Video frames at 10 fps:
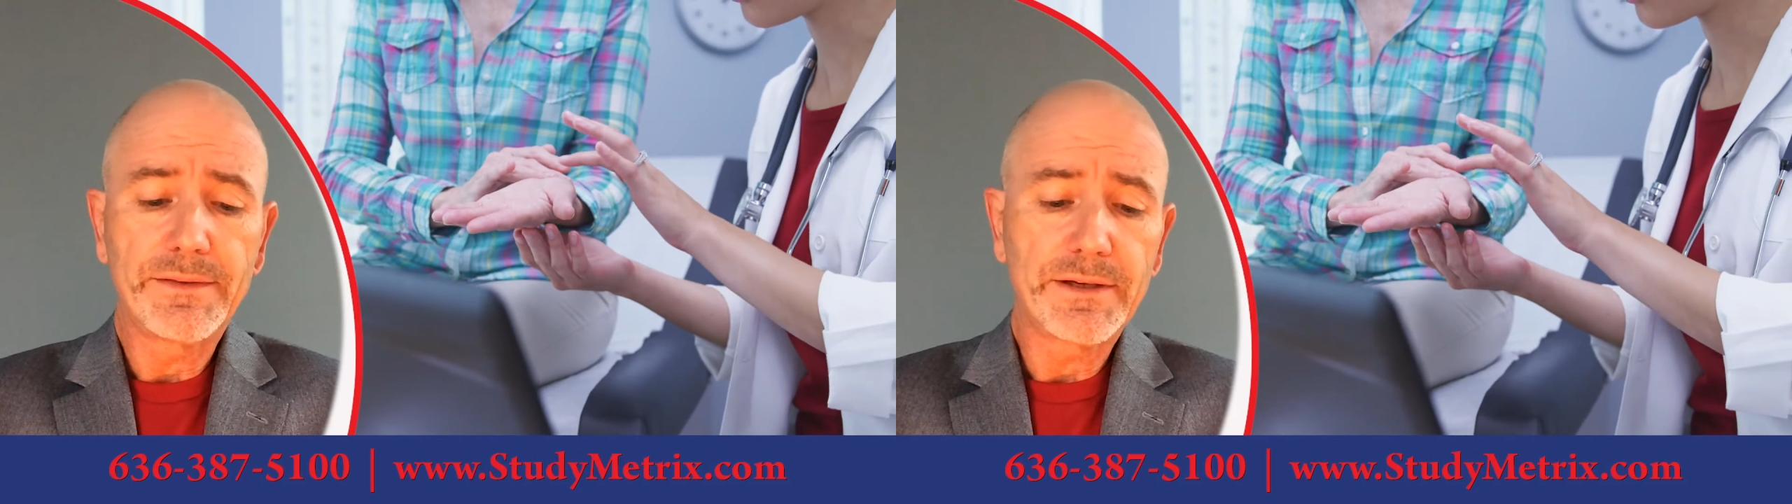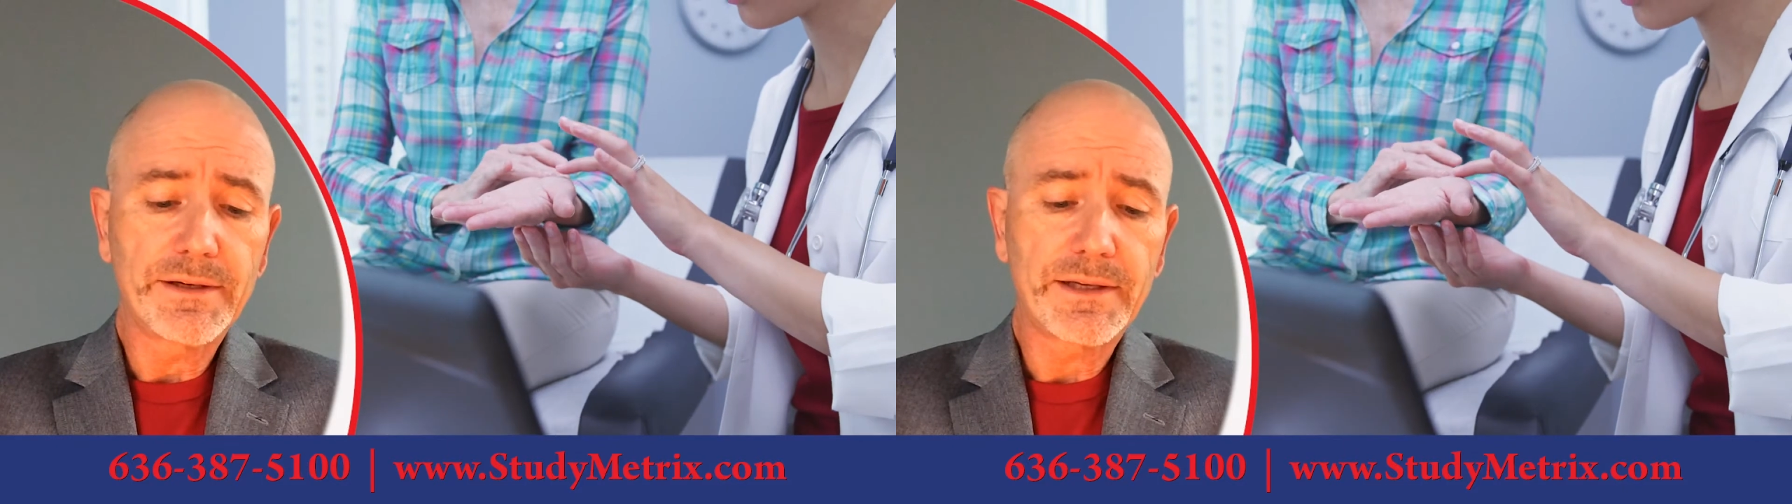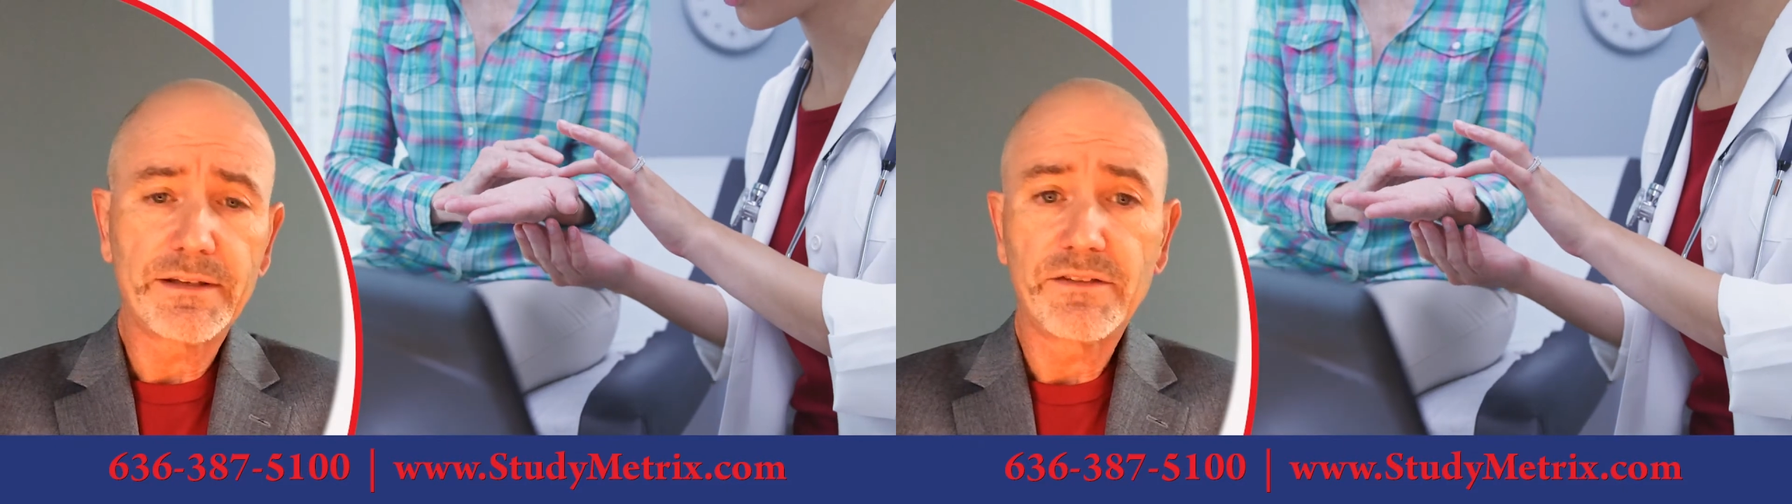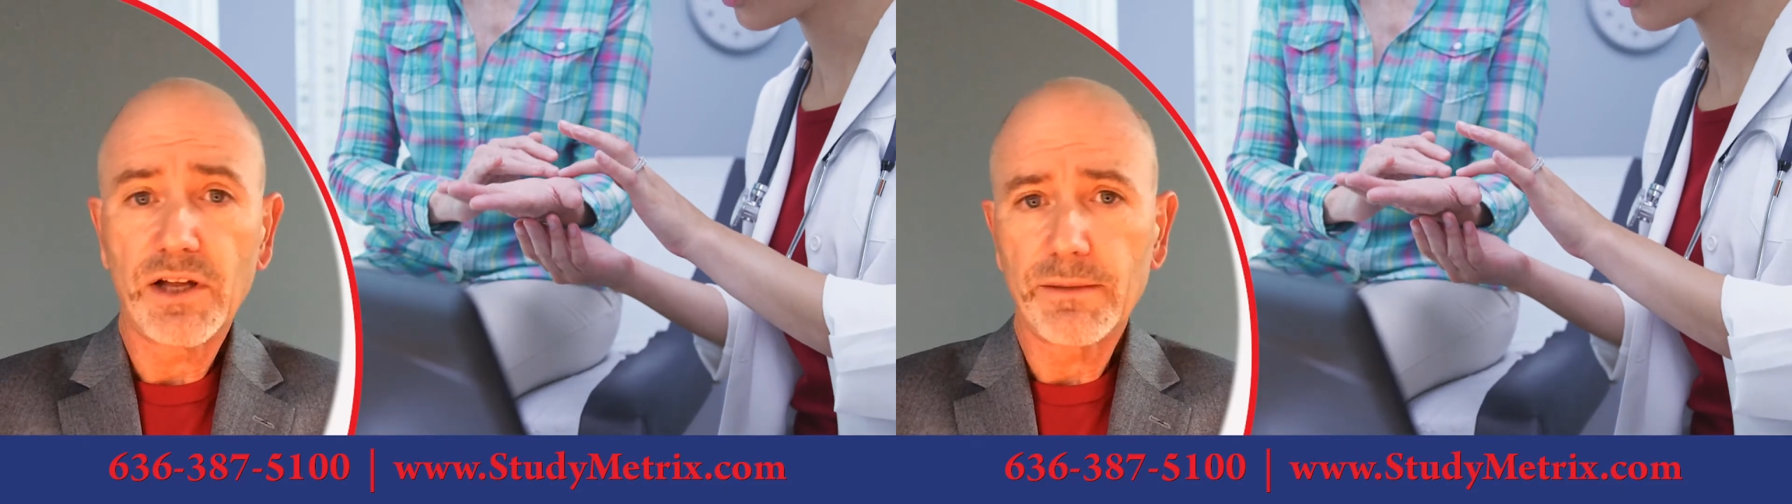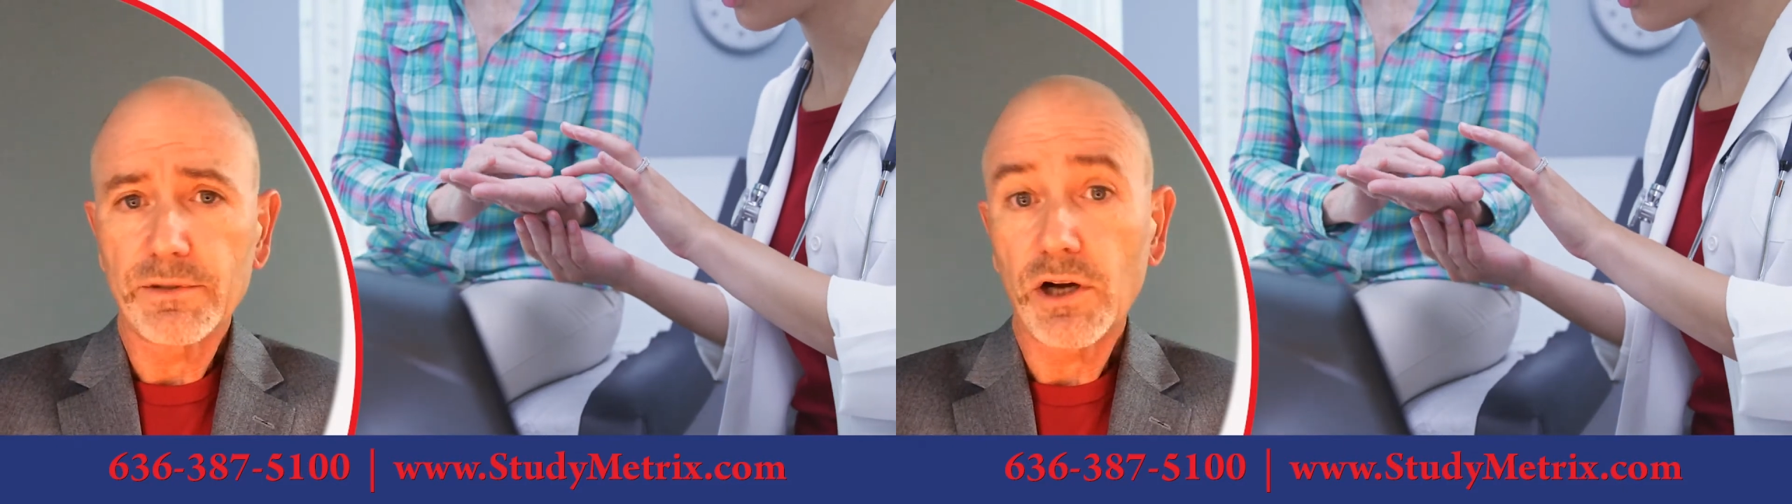they can
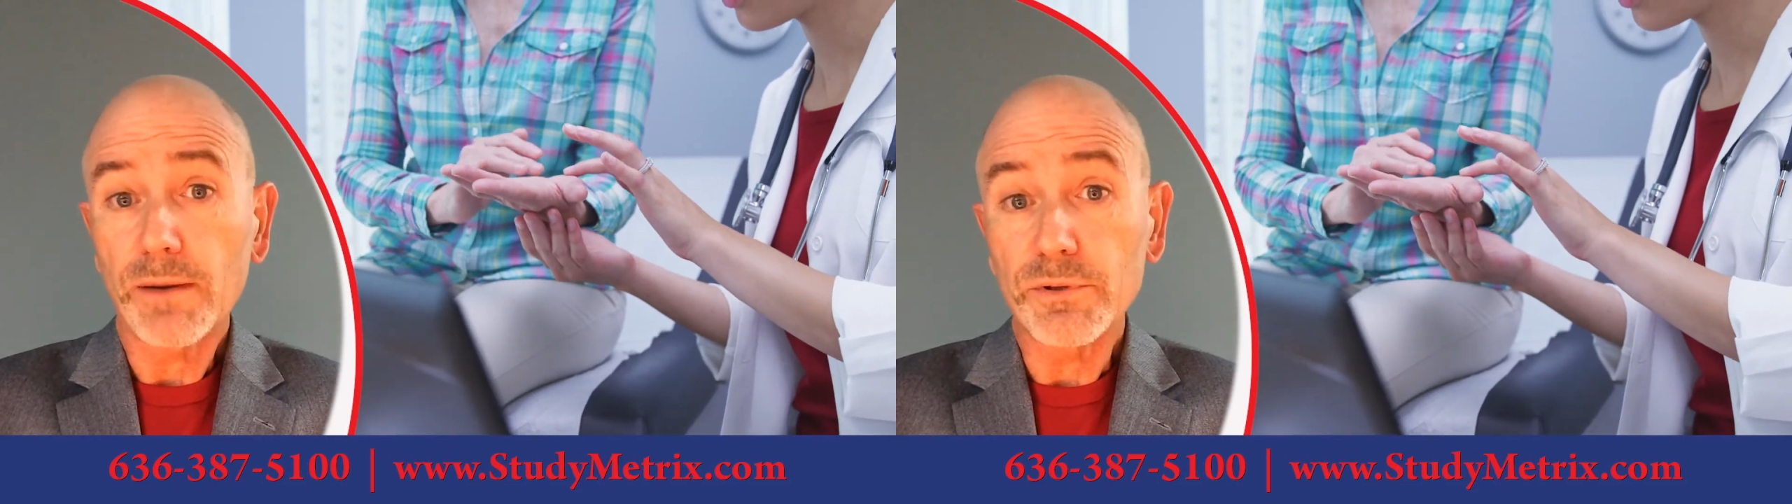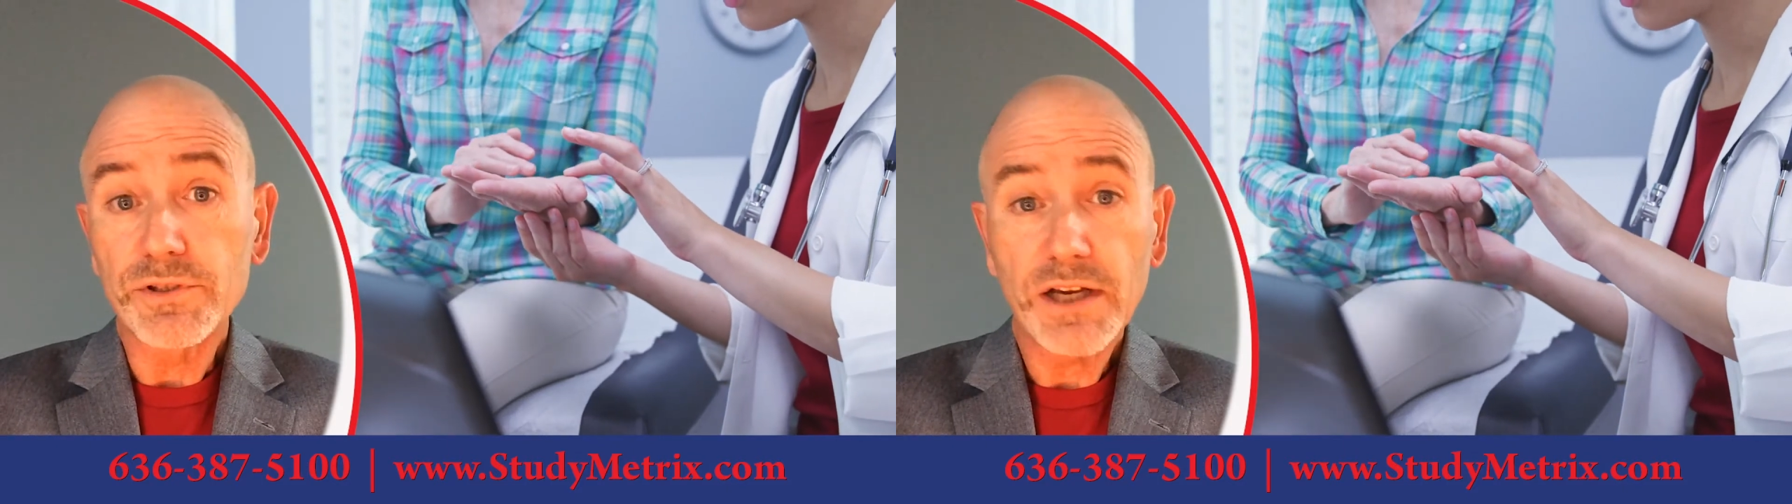develop carpal